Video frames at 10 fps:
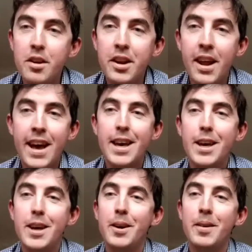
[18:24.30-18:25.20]
going to hate
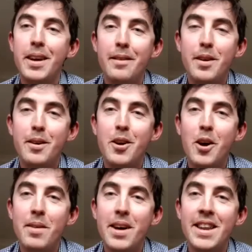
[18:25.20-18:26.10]
you if you come
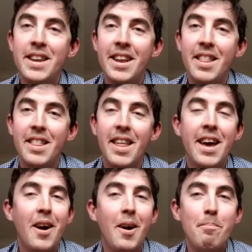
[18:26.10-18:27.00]
in and
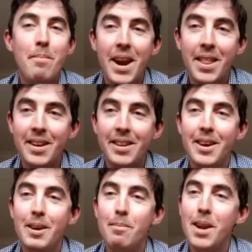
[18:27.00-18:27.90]
say, I'm better than
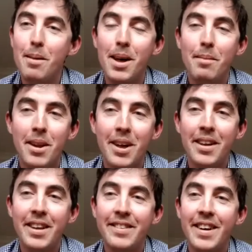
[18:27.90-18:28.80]
you, blah, blah, blah,
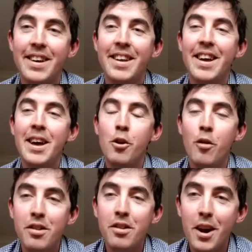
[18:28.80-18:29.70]
right?
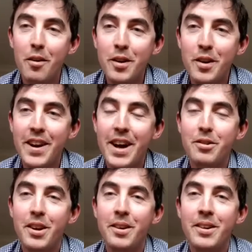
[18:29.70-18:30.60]
Cristiano
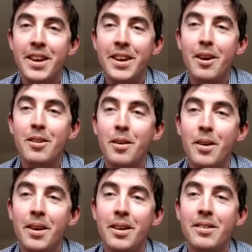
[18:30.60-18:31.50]
Ronaldo can go
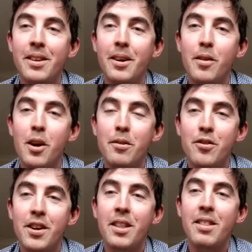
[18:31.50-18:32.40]
to, to Real
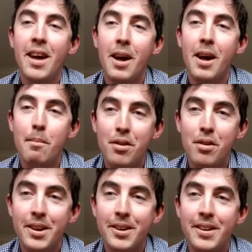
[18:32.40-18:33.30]
Madrid and say, I'm
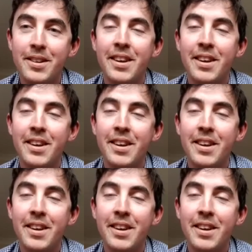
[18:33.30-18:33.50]
pretty good.